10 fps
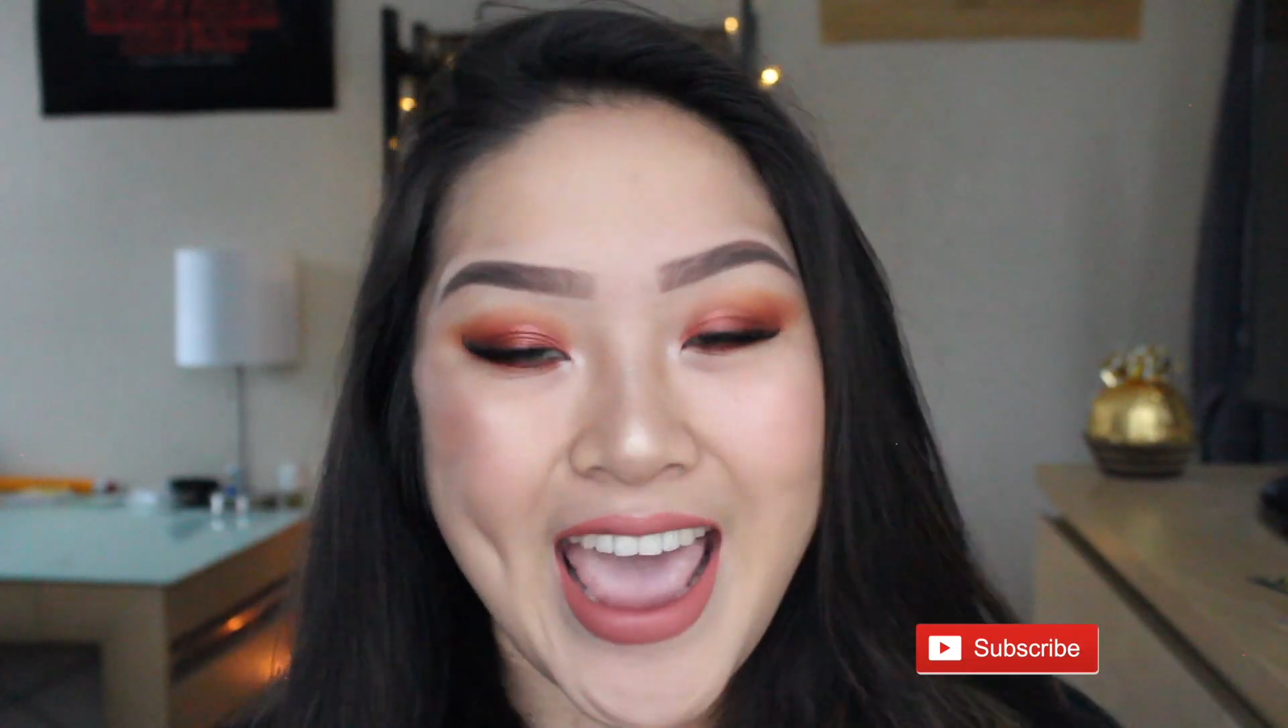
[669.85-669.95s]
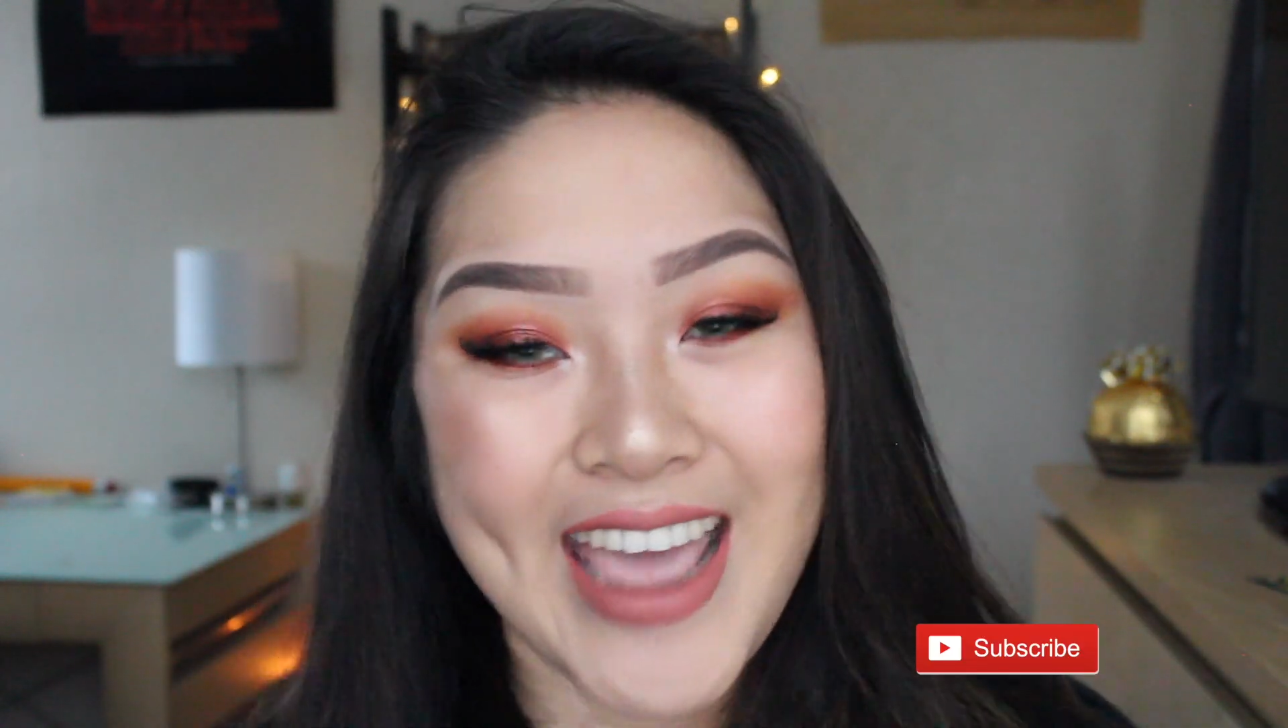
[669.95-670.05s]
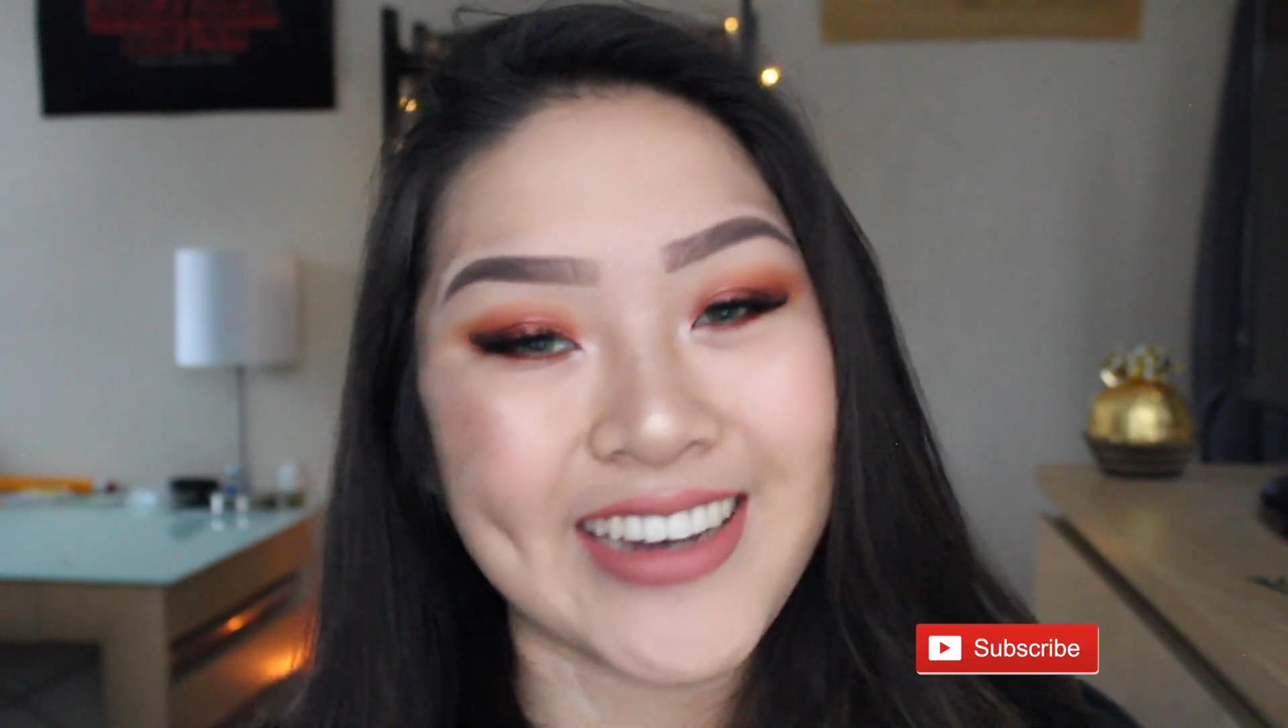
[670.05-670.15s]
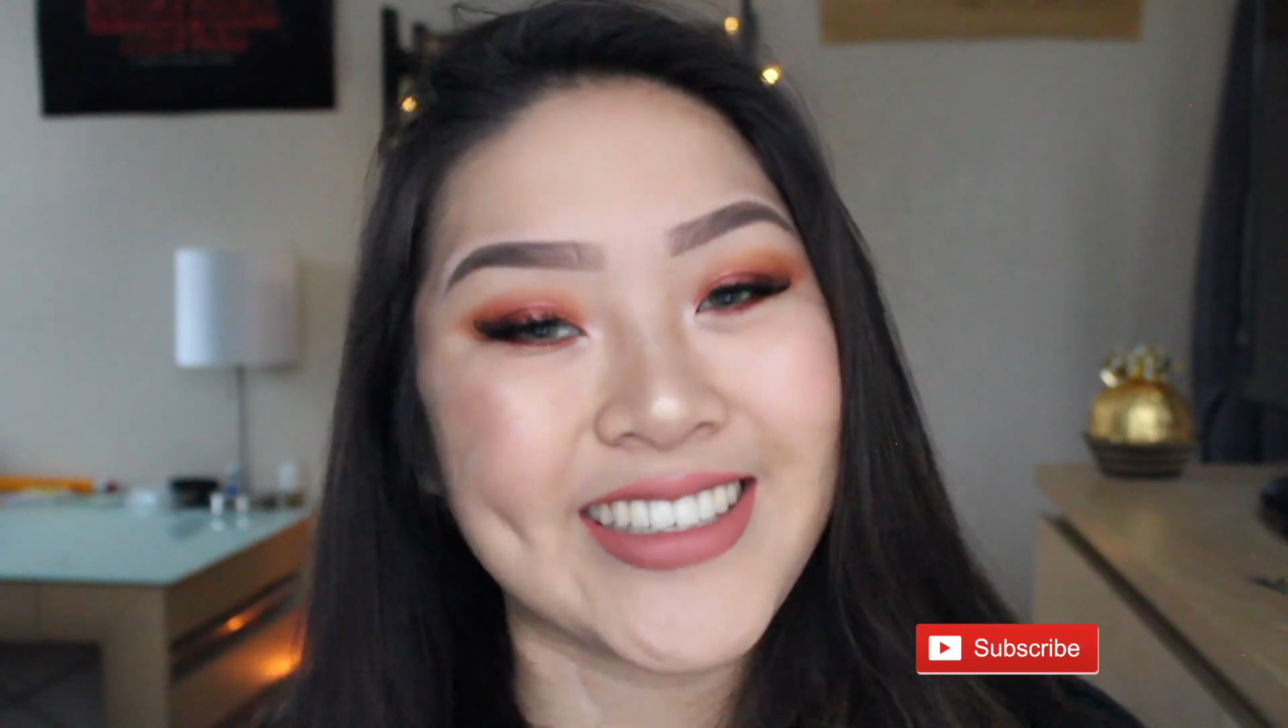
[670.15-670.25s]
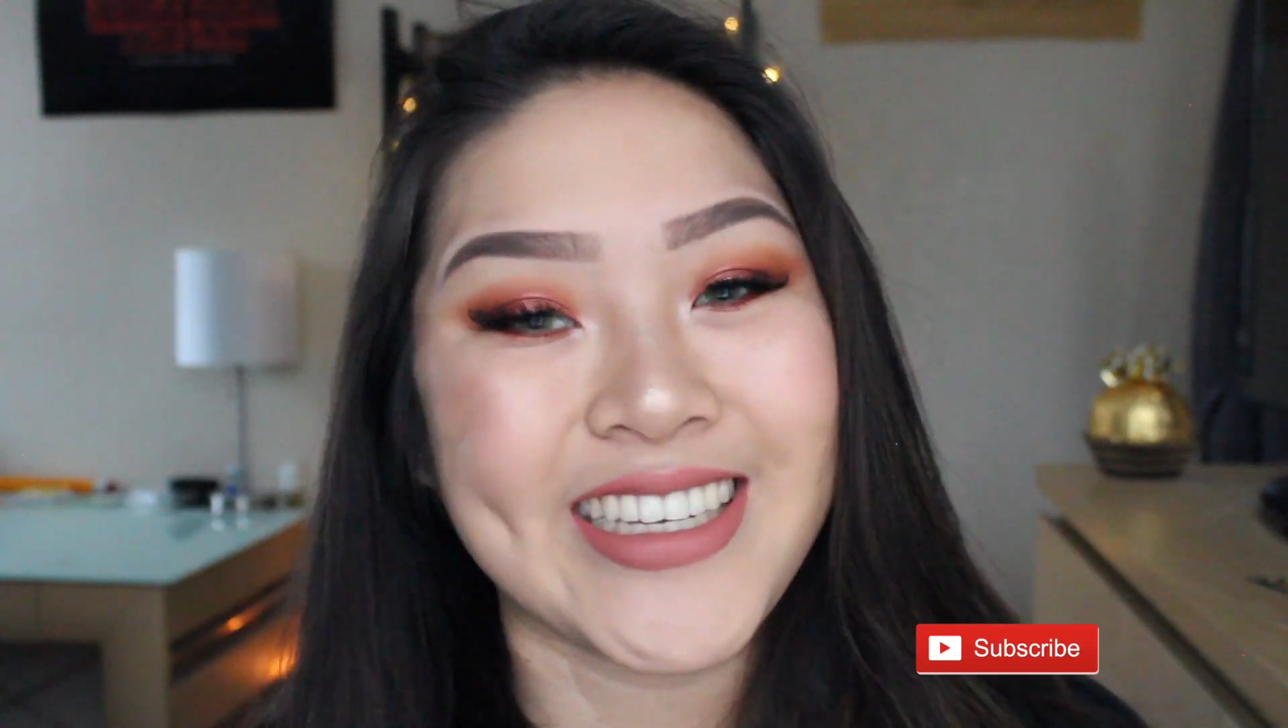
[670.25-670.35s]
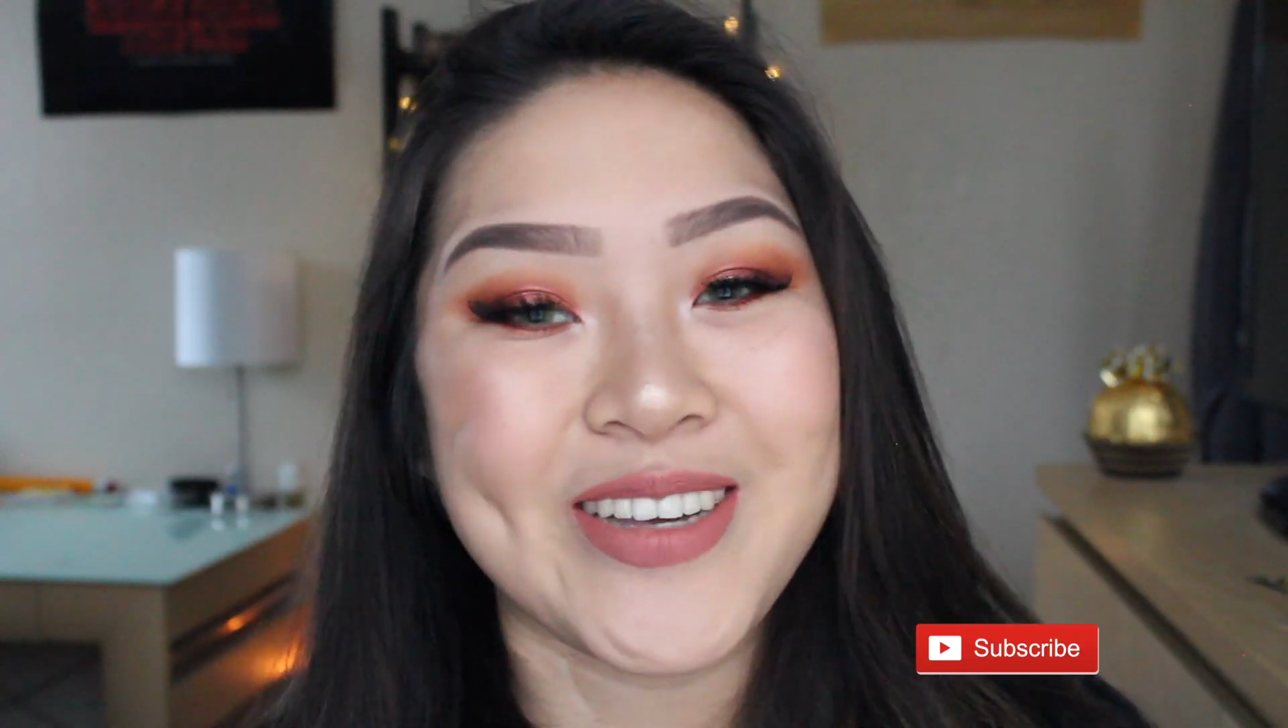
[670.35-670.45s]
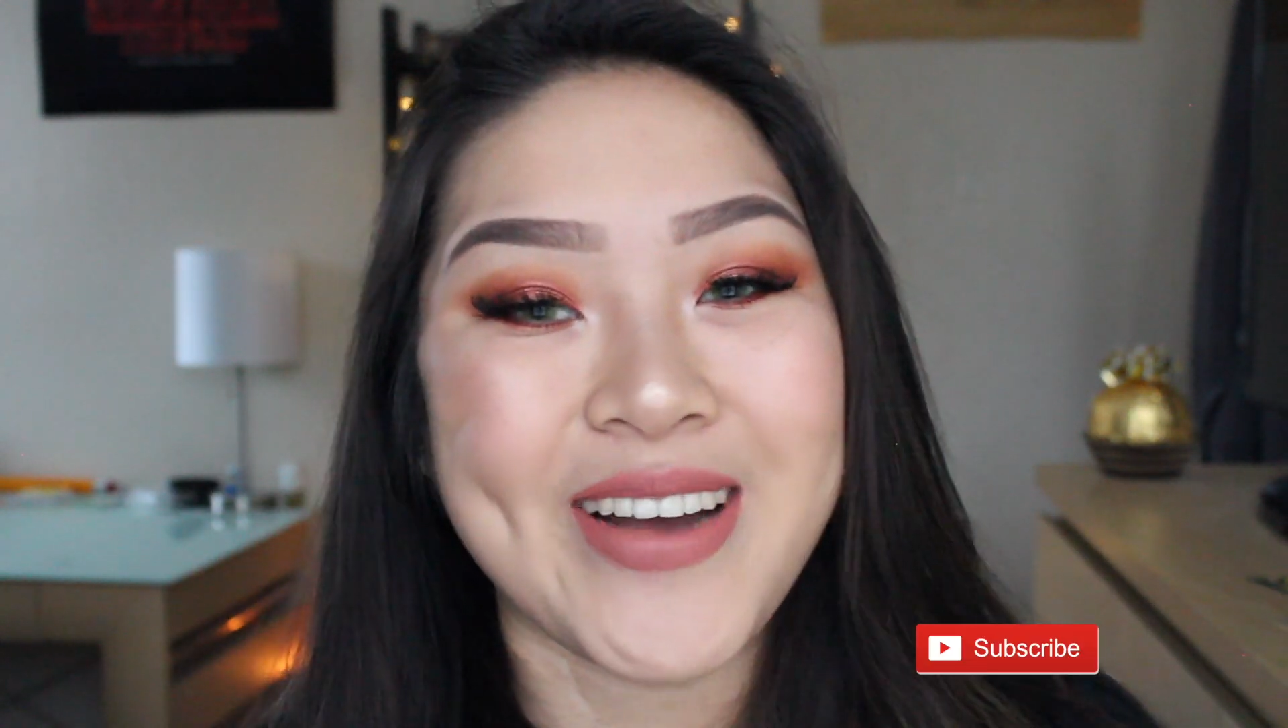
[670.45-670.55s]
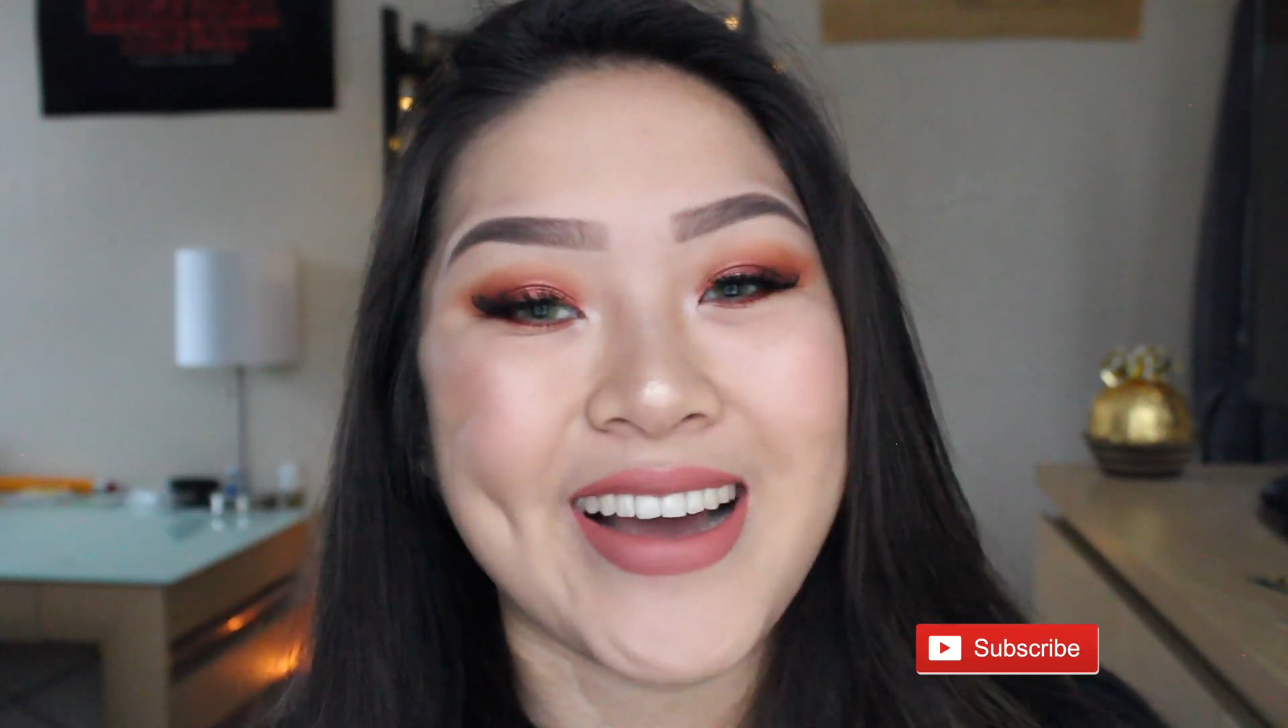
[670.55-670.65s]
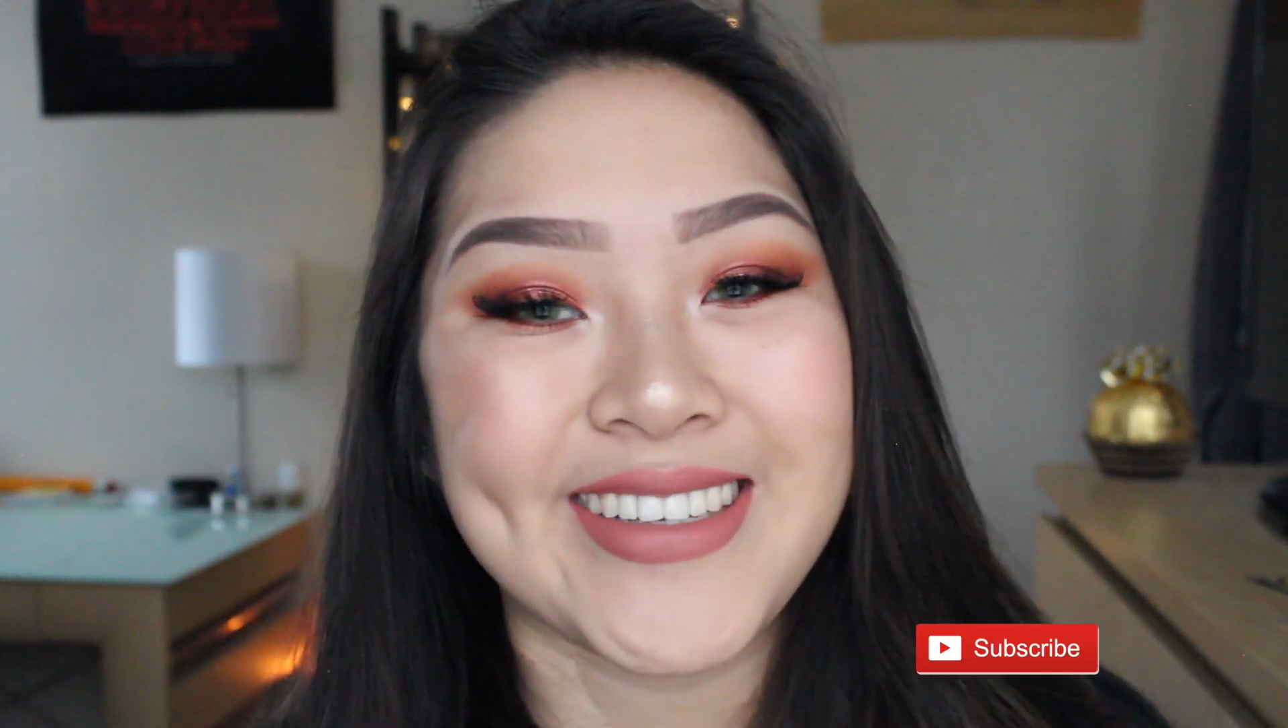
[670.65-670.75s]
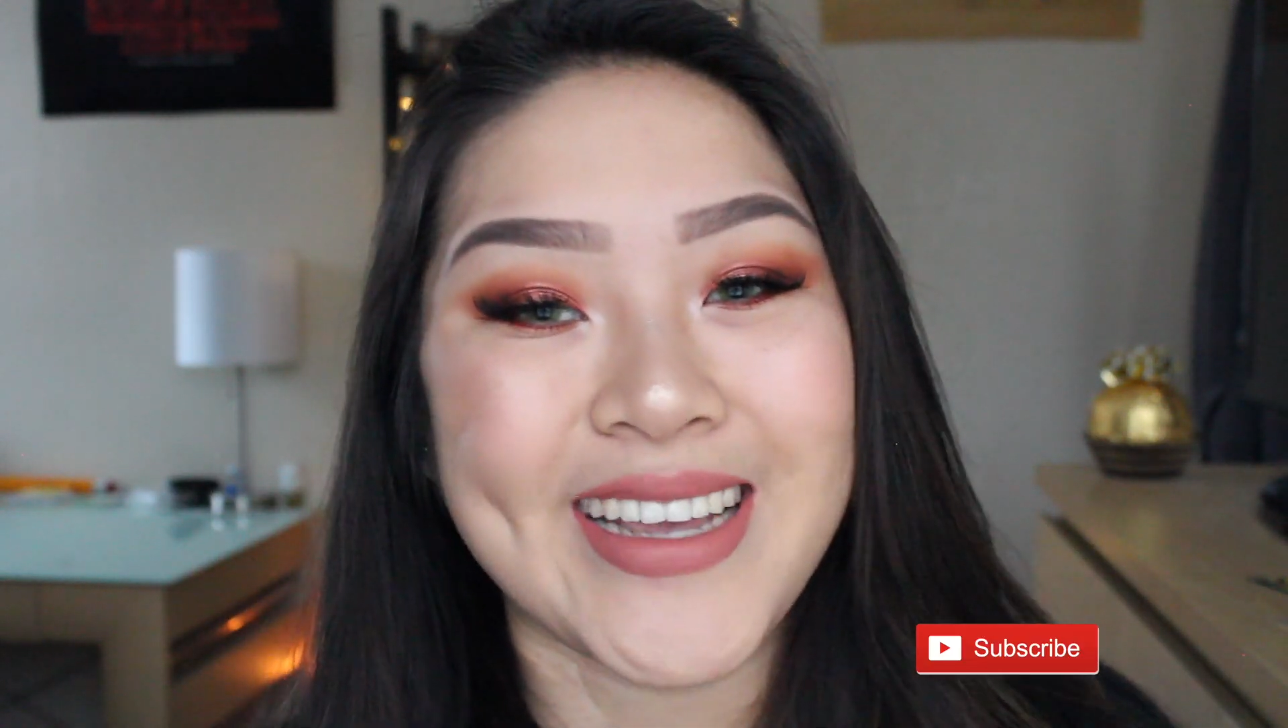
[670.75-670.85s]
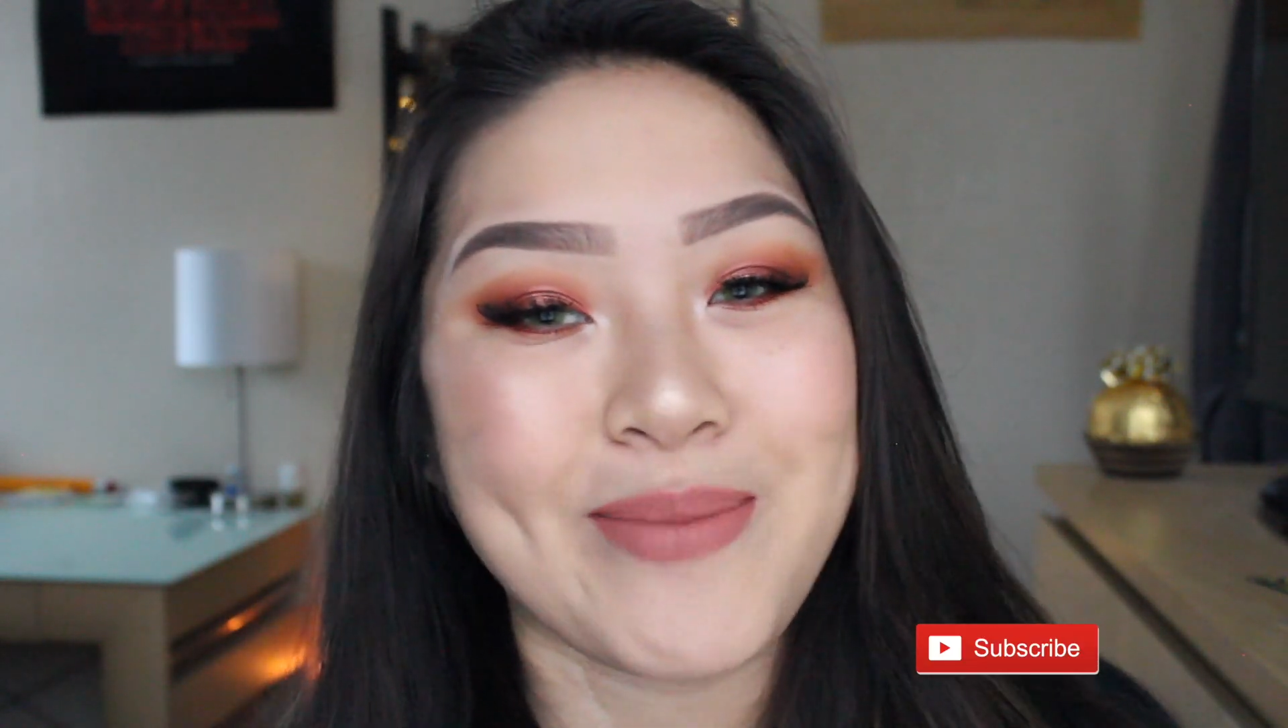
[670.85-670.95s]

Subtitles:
and I'll see you guys